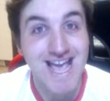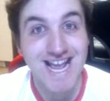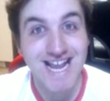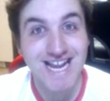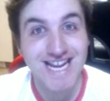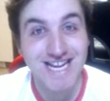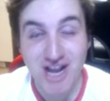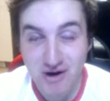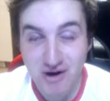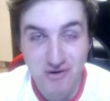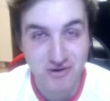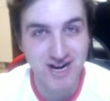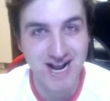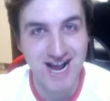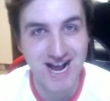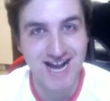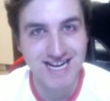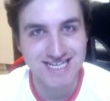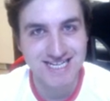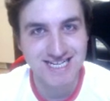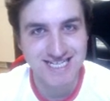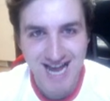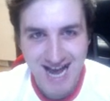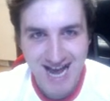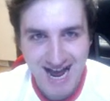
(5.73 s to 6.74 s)
Yo
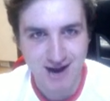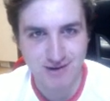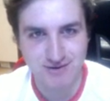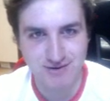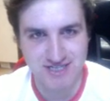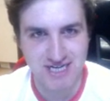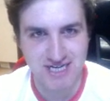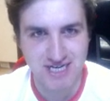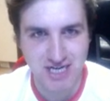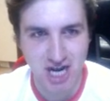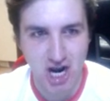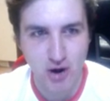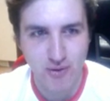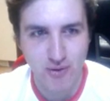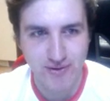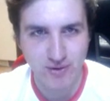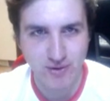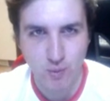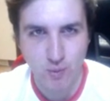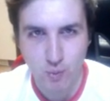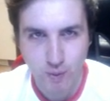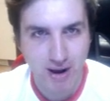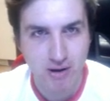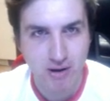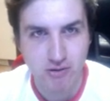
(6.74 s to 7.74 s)
guys, how's it going
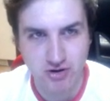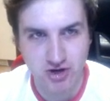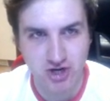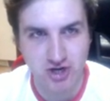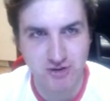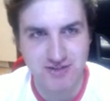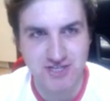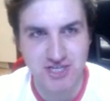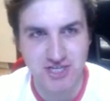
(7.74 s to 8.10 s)
and welcome